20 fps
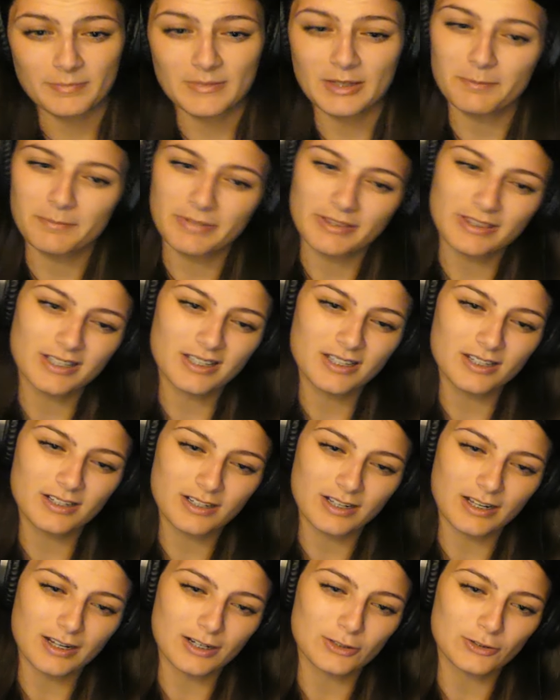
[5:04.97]
But then
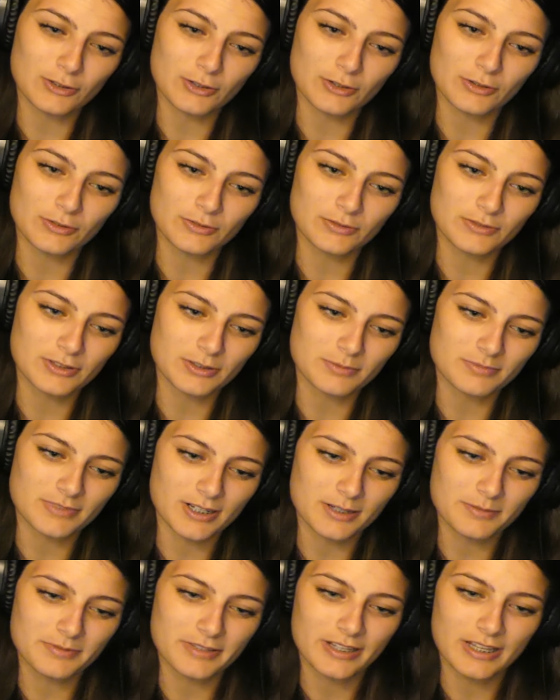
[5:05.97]
I don't know.
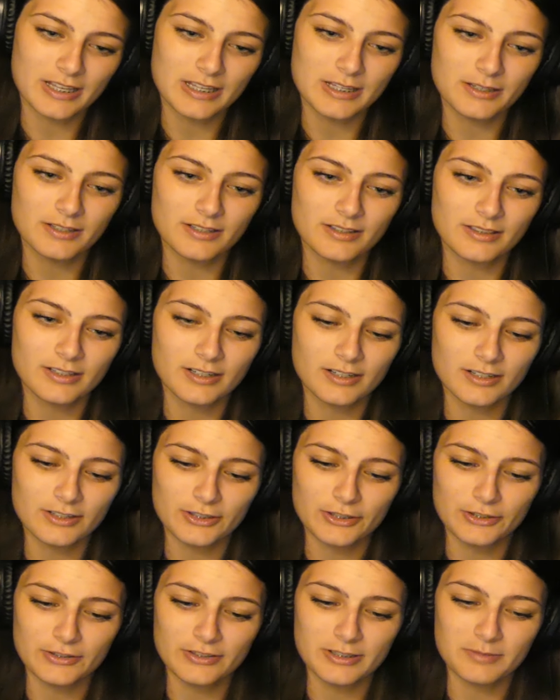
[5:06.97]
Sometimes he keep the other
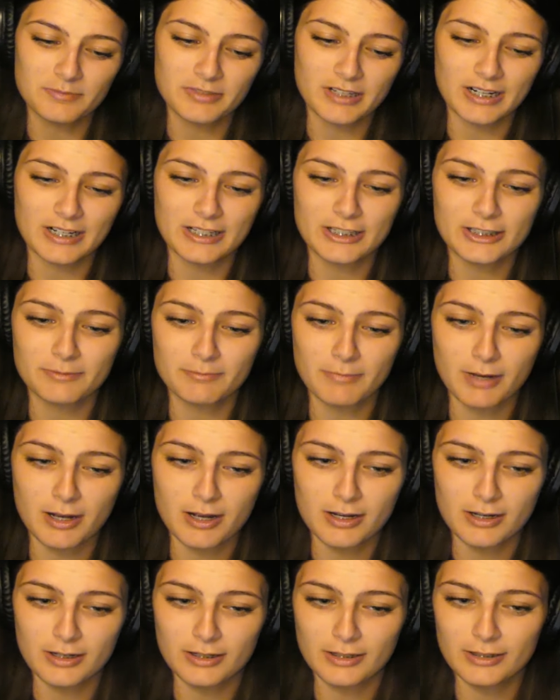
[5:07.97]
dude seems kind of
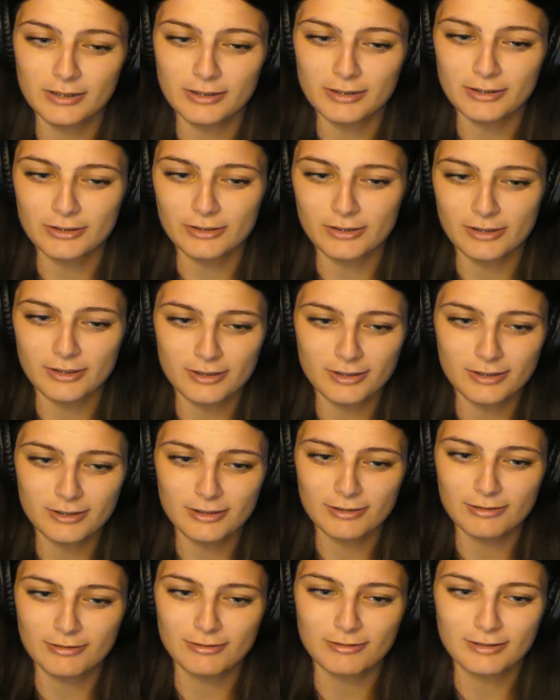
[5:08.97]
smug,
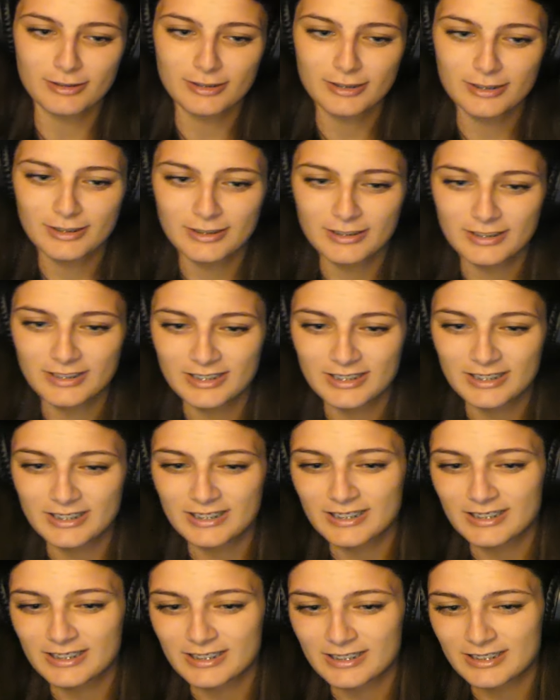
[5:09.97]
so
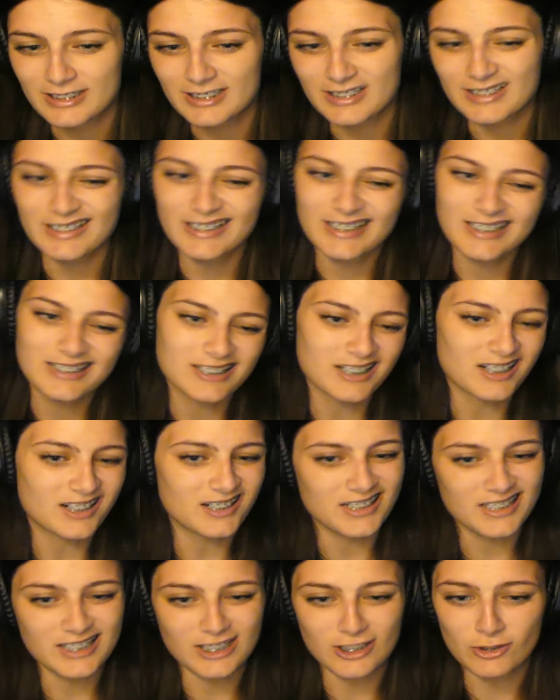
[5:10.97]
it's
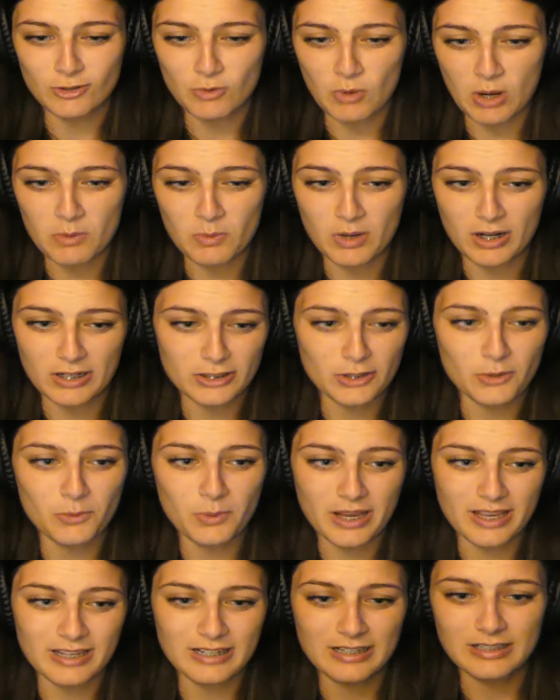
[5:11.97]
hard to tell who I want to
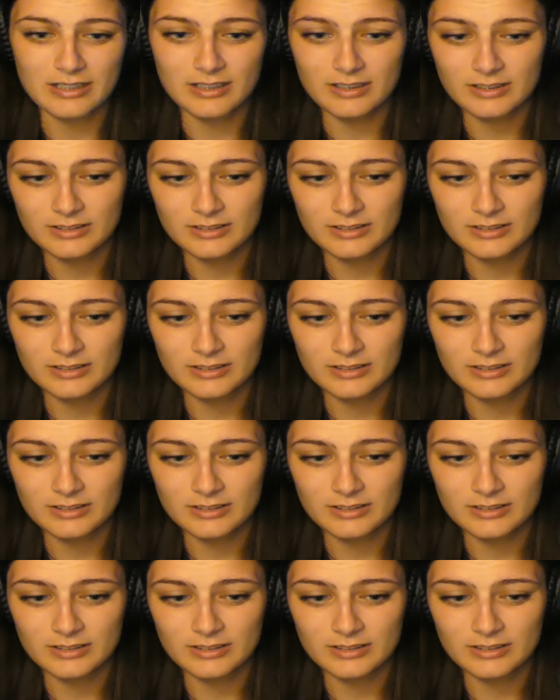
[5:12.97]
win.